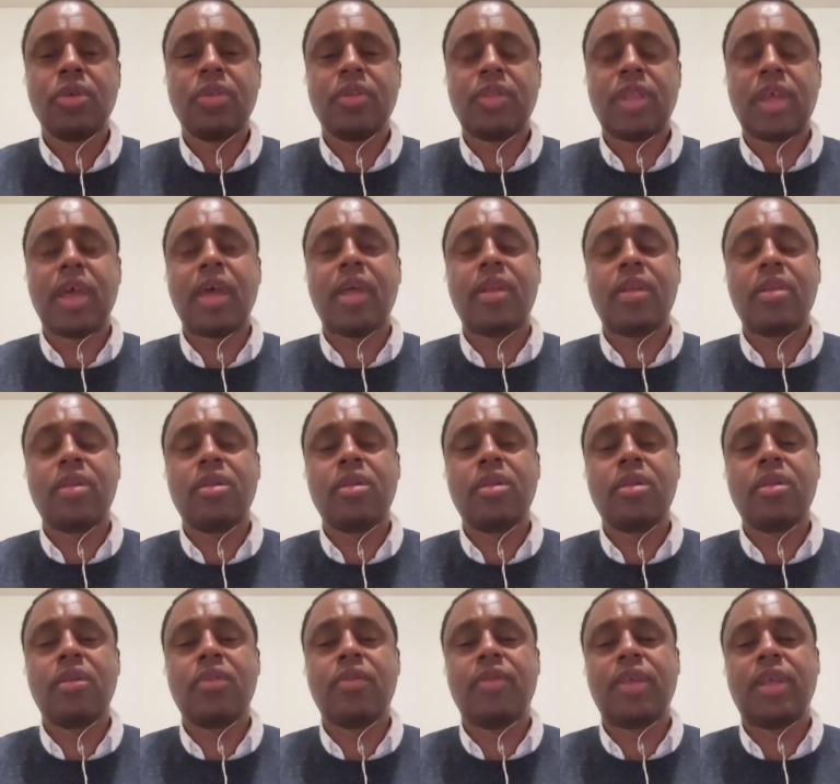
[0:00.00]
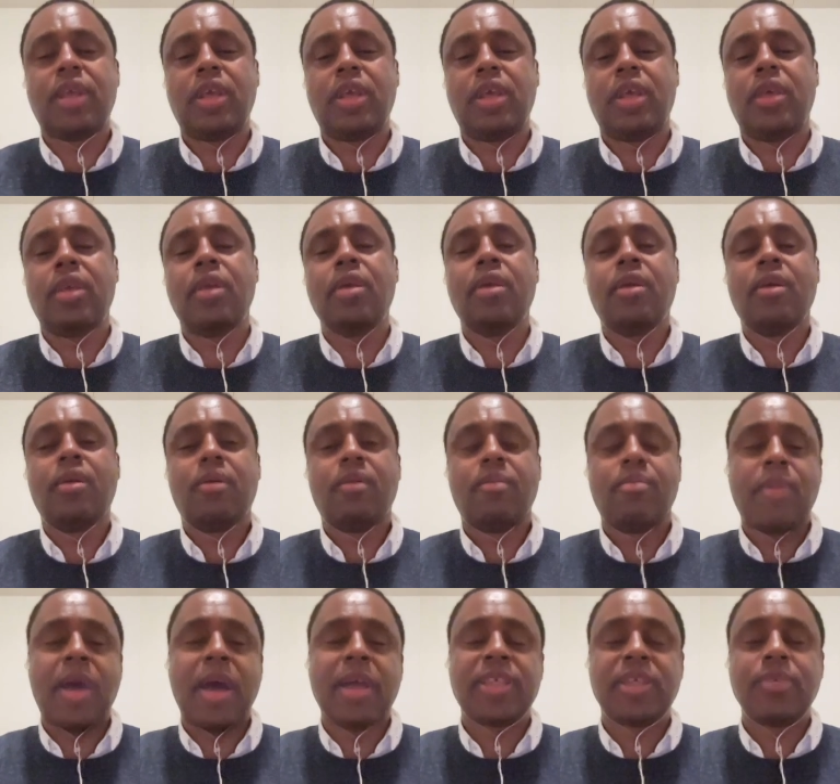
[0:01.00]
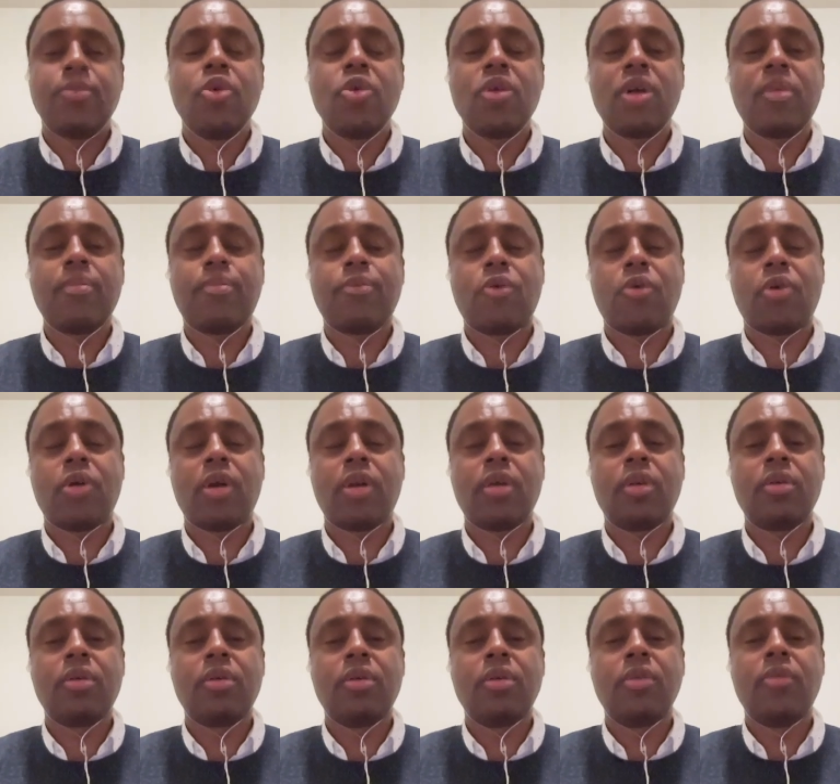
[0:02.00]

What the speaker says: than the Mass MoCA board,